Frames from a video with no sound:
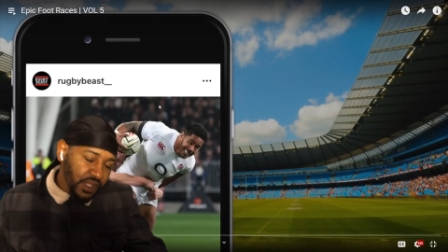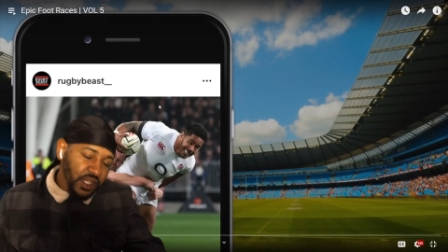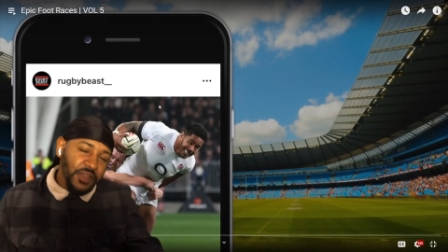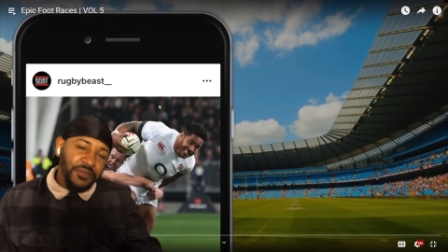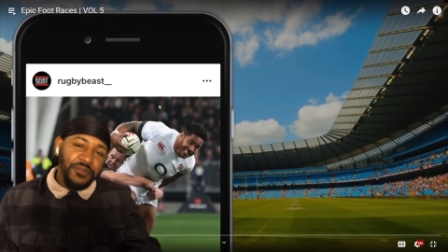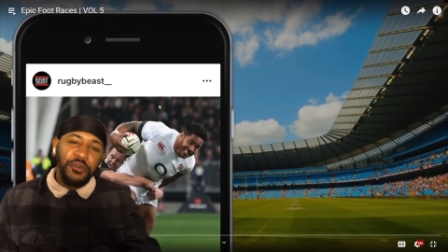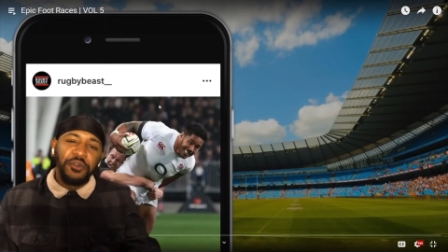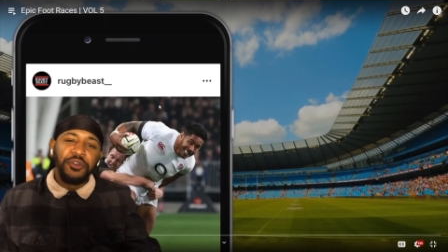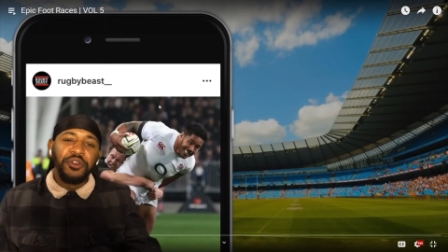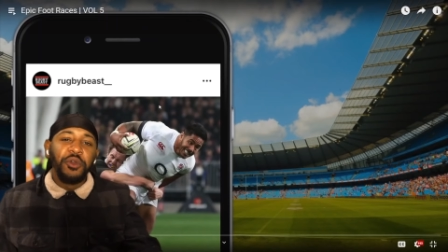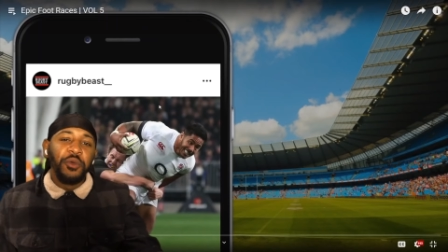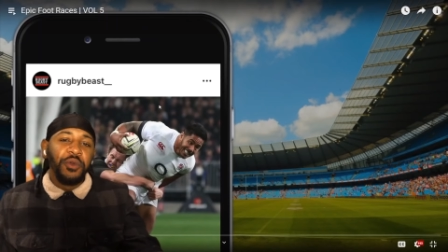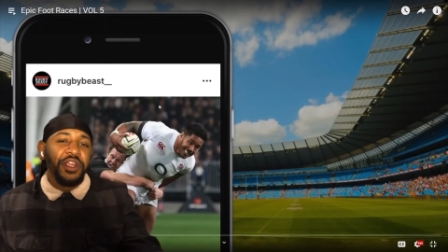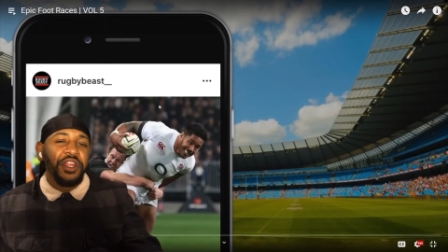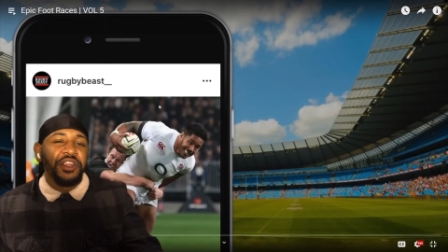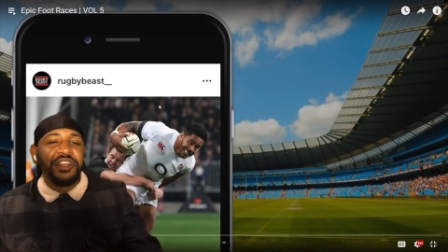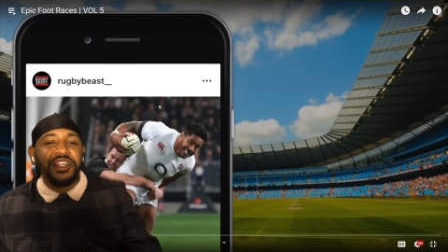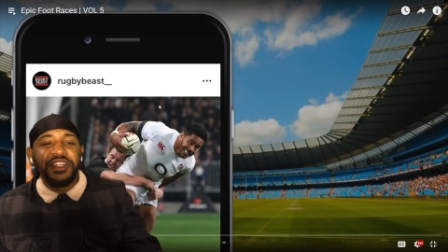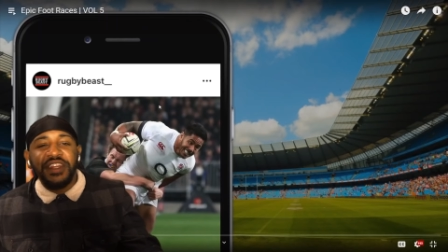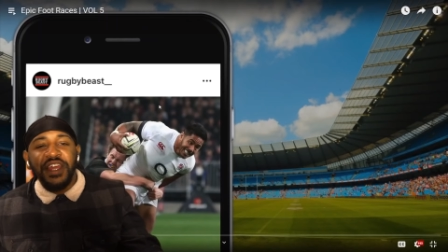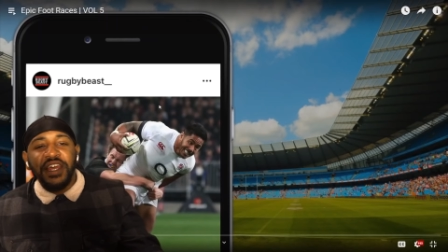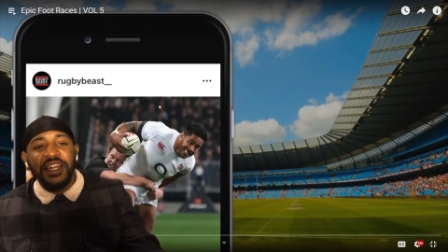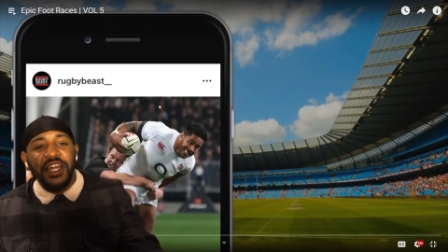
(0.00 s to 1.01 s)
If you're new here,
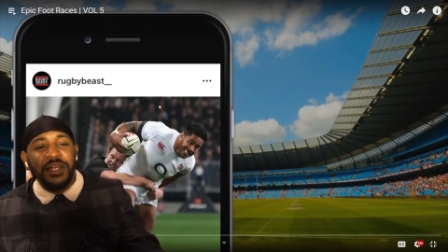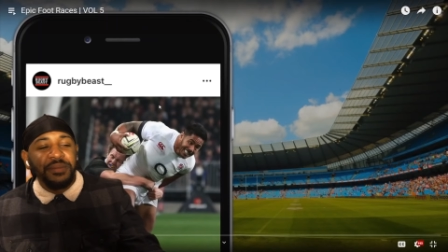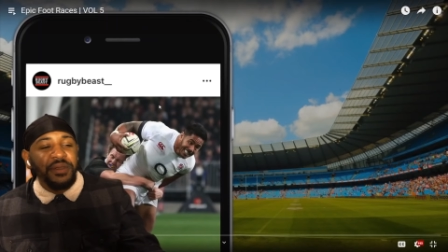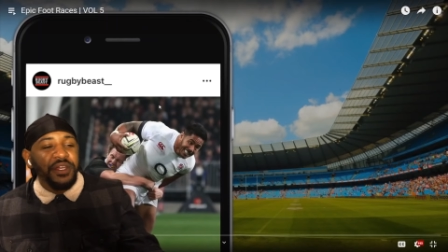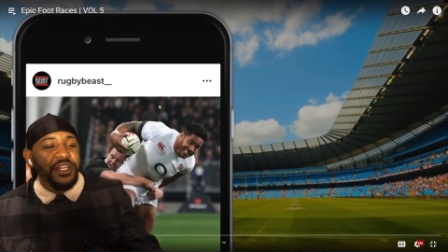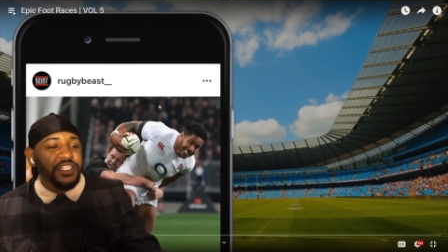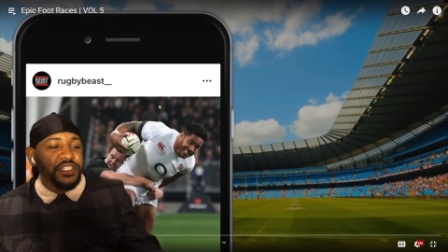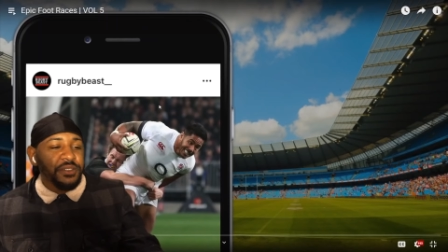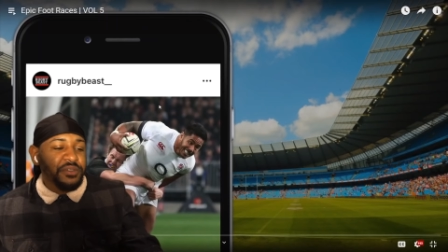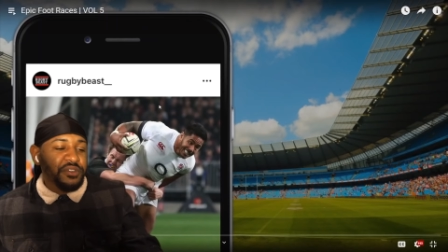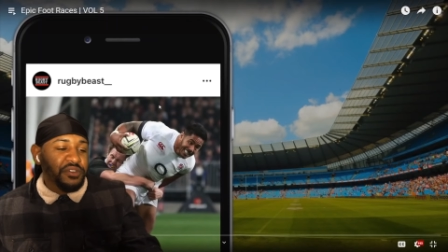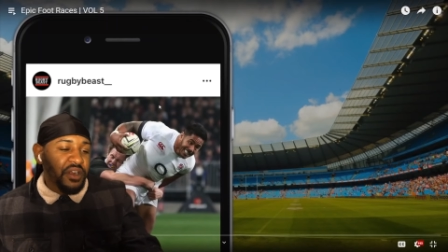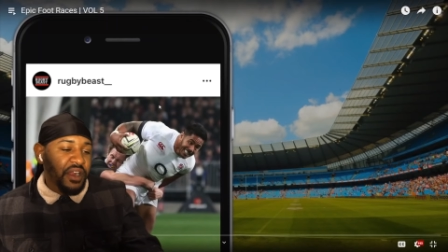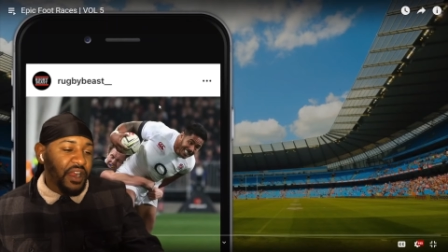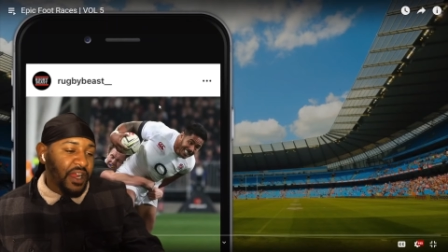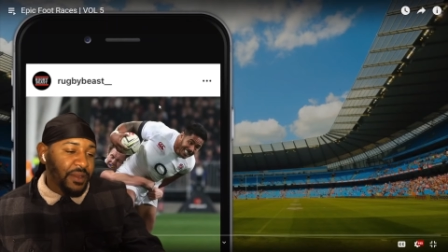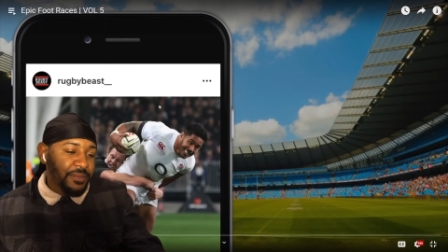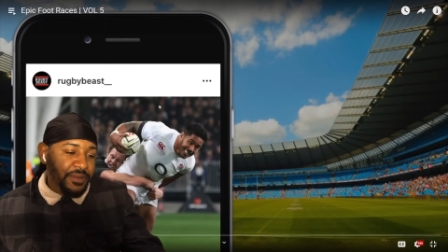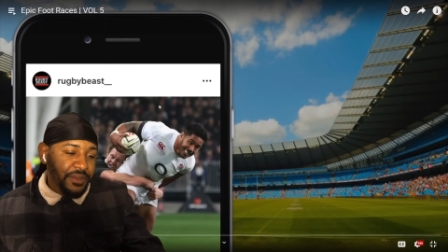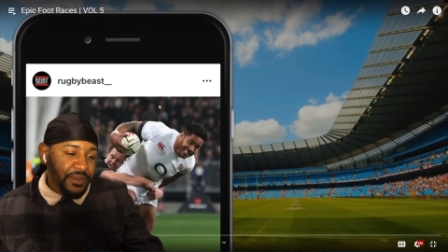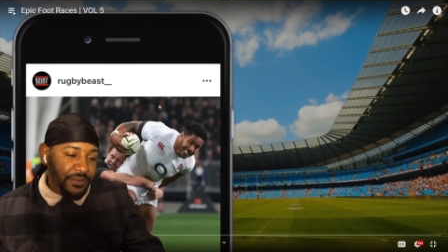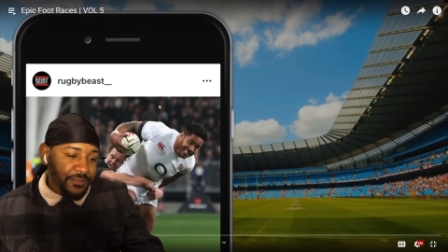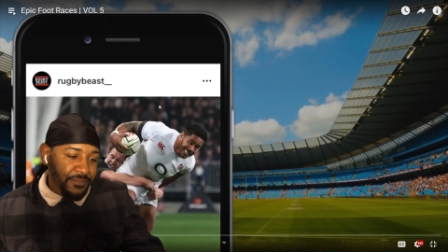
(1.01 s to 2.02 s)
hit that like button and
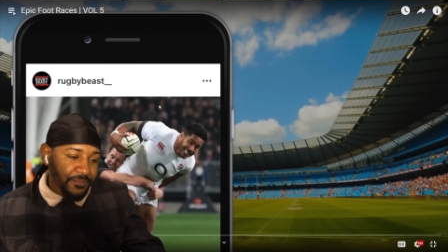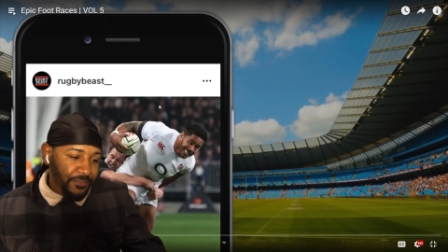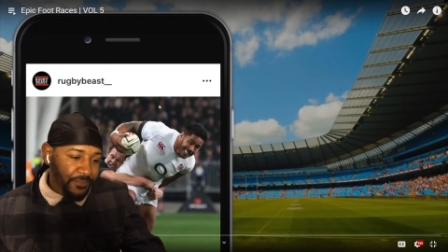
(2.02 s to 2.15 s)
subscribe, man.